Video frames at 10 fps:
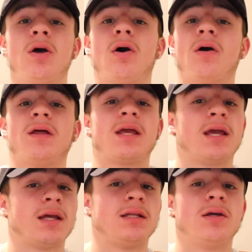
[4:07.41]
all the
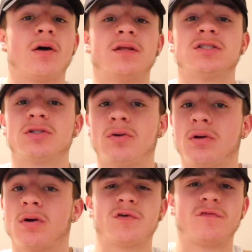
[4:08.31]
candy, all the
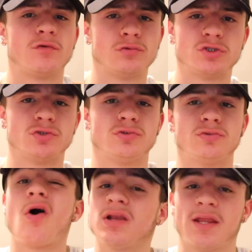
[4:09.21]
soda, the fruit
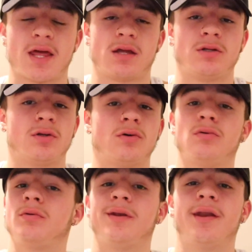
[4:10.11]
juice, all of that, you
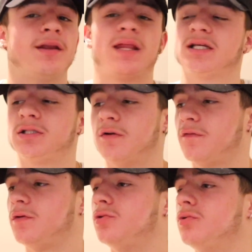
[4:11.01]
know. None of that's good
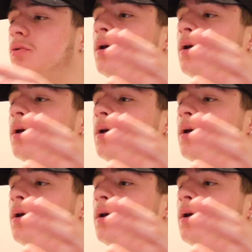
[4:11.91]
for you.